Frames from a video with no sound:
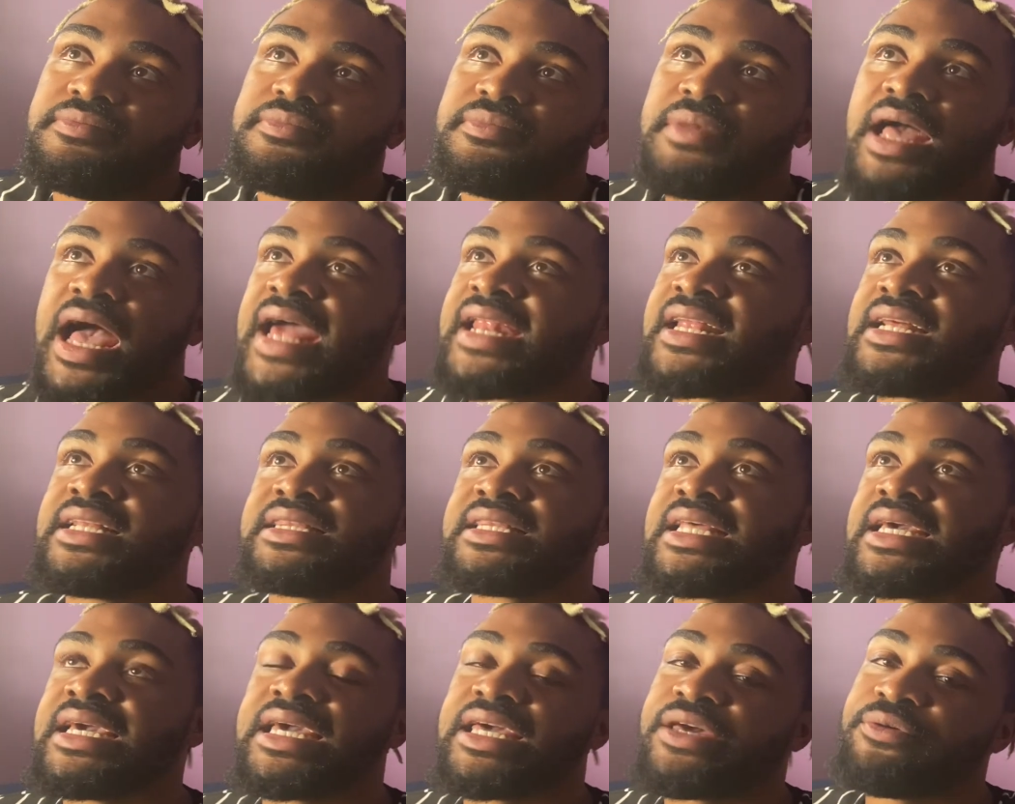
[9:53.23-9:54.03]
I didn't
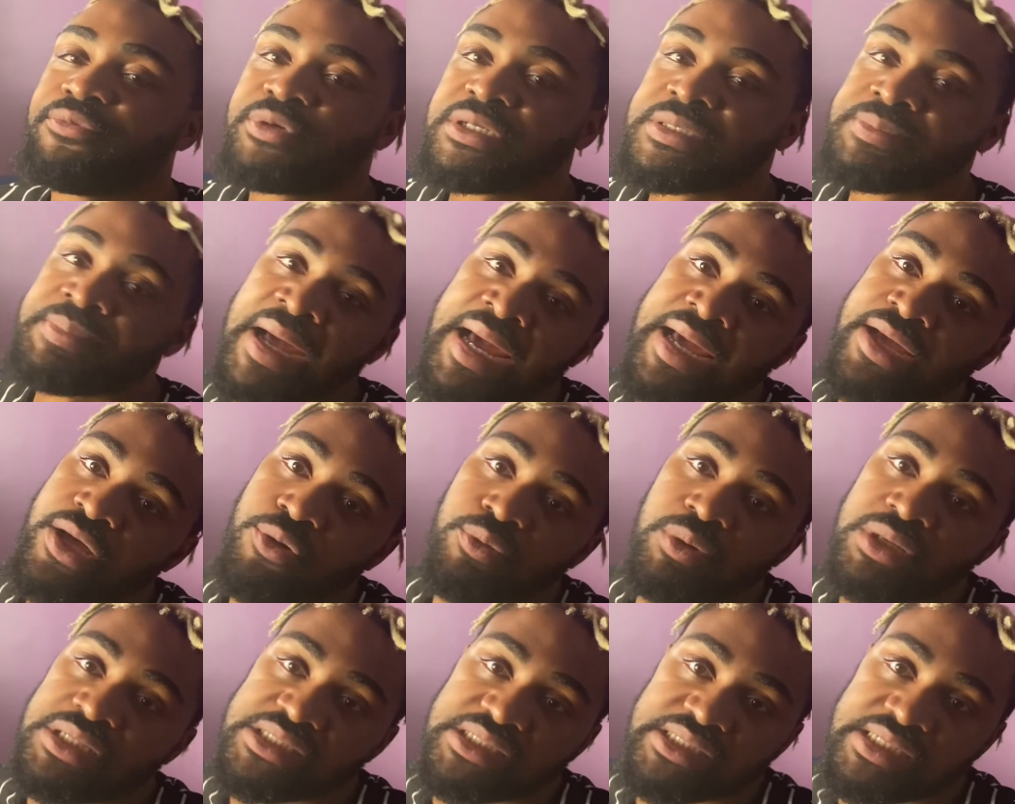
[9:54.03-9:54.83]
think it was by
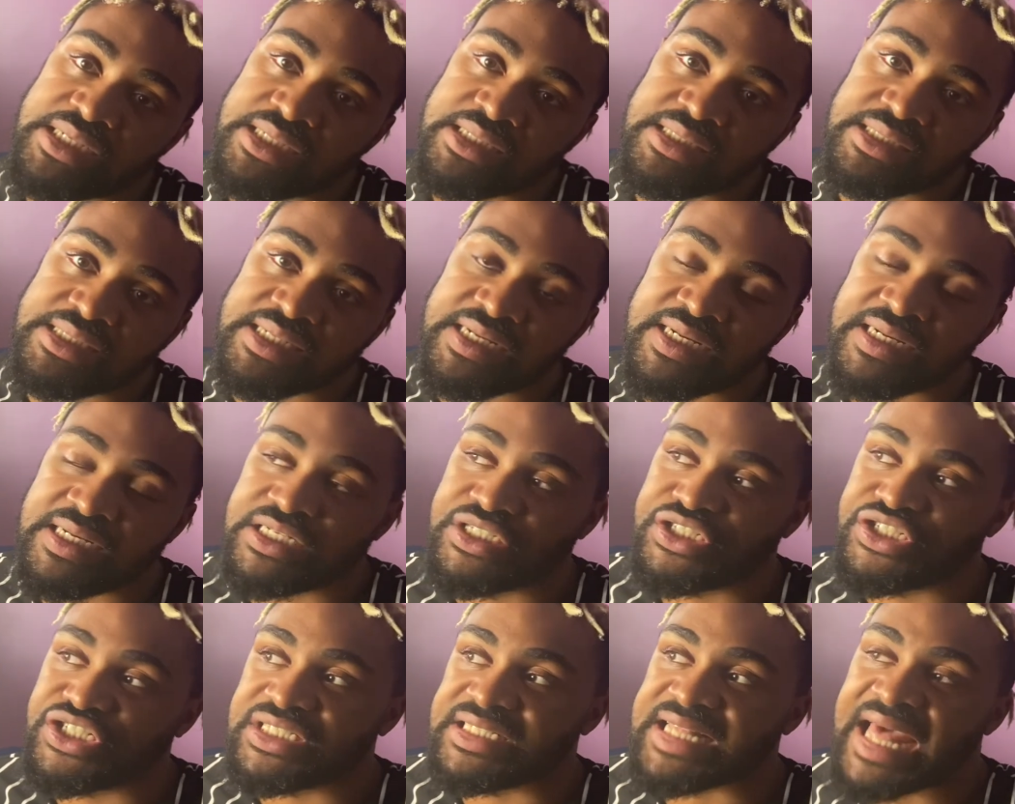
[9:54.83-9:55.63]
coincidence. It
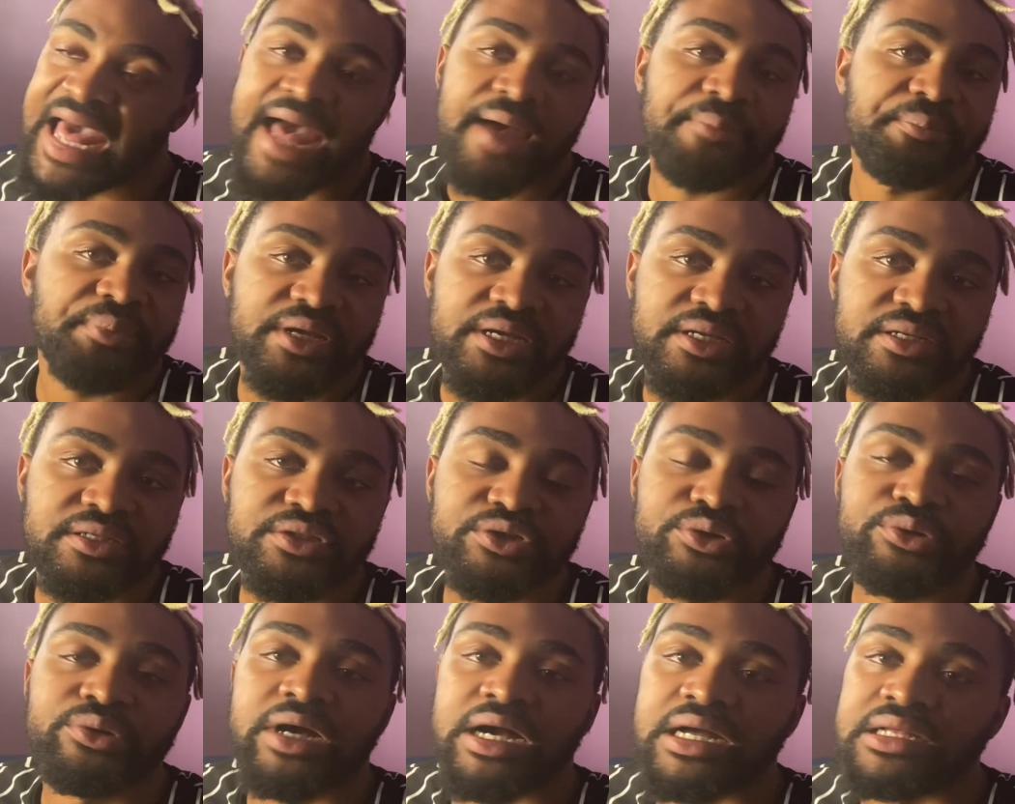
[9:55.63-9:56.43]
didn't just happen.
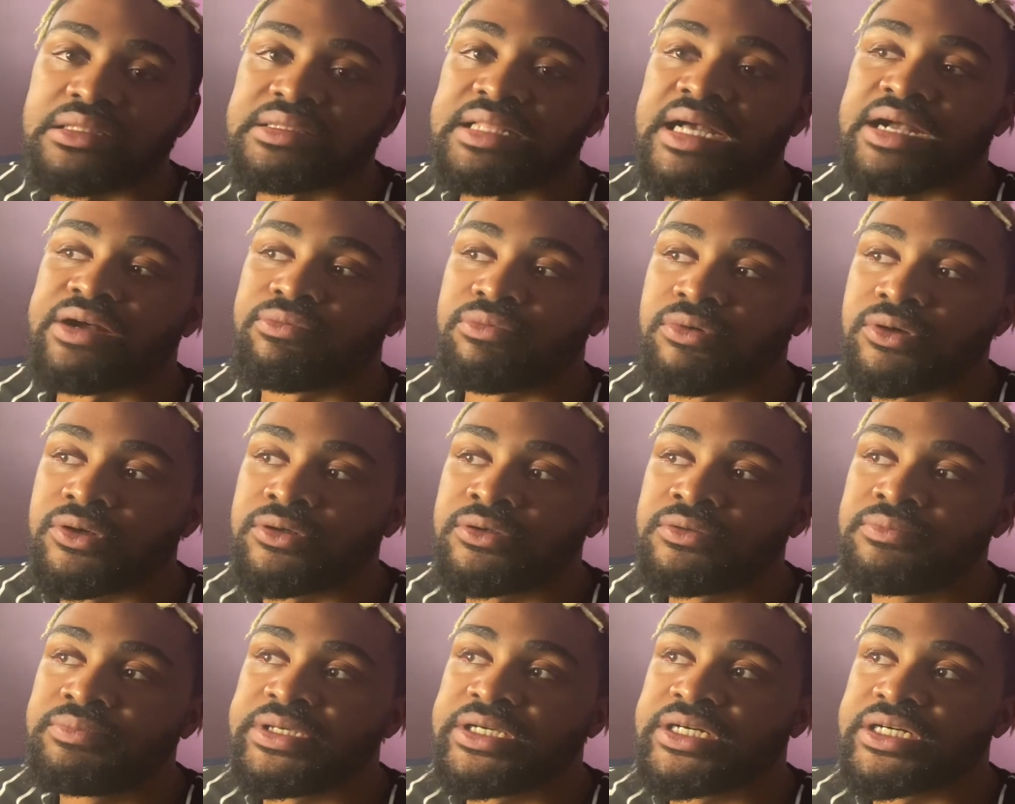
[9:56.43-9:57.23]
You got that
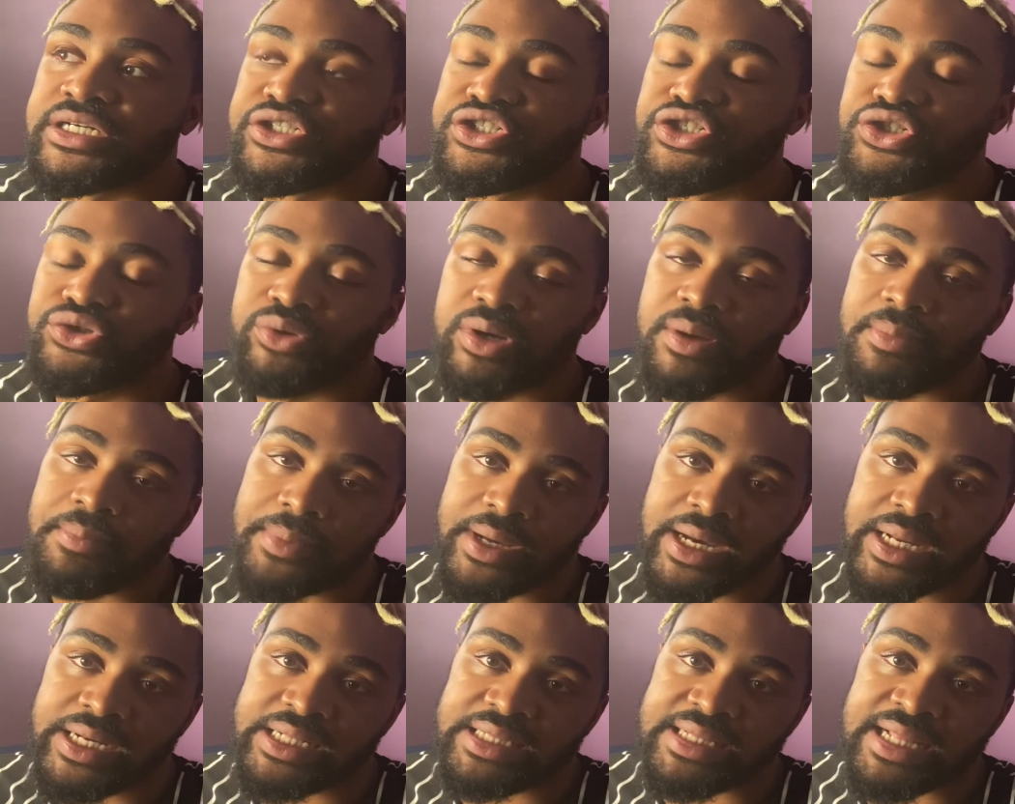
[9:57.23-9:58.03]
role because you
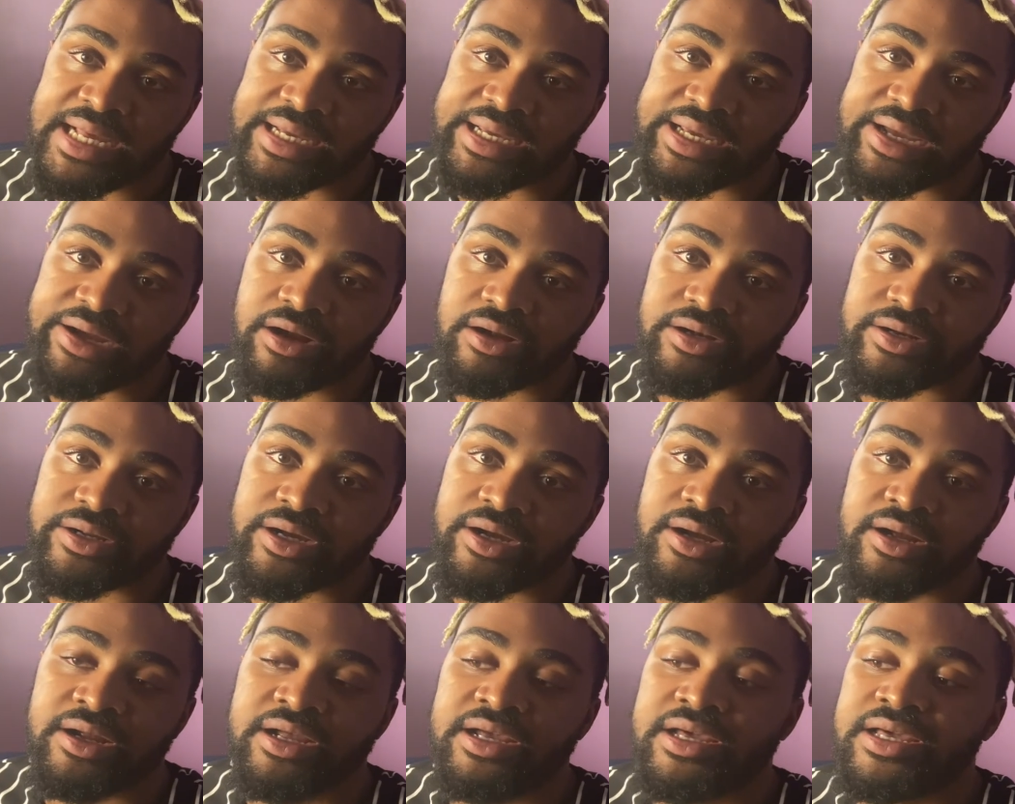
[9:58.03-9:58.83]
embodied that
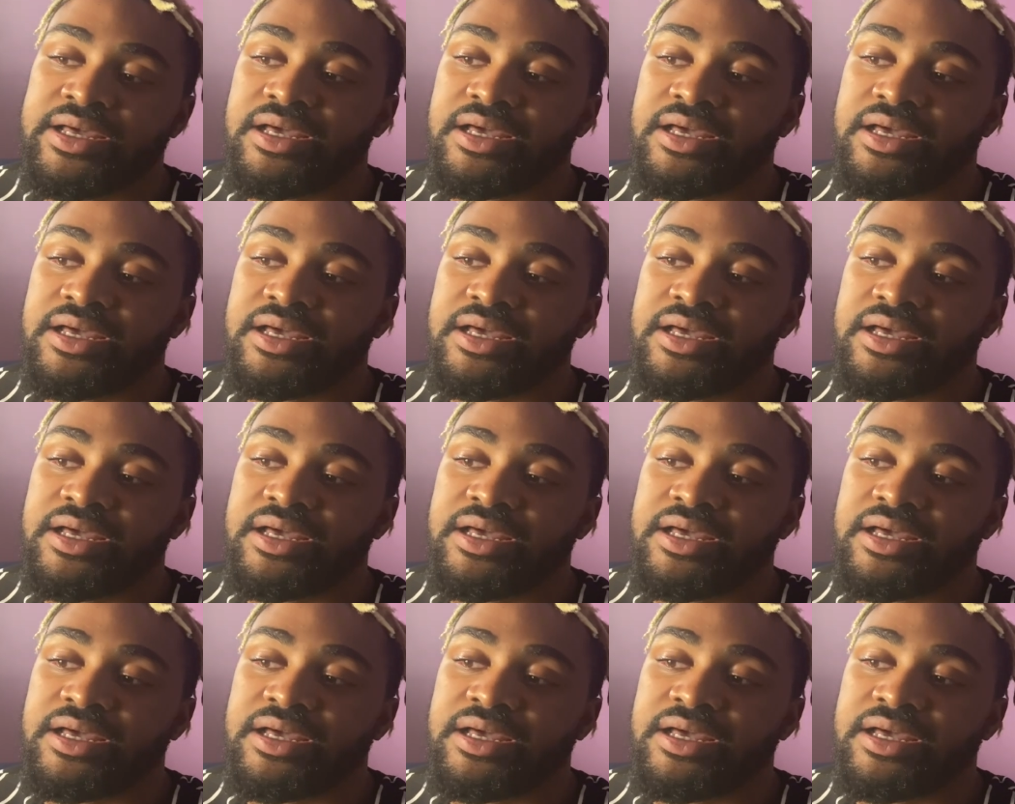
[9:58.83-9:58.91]
character.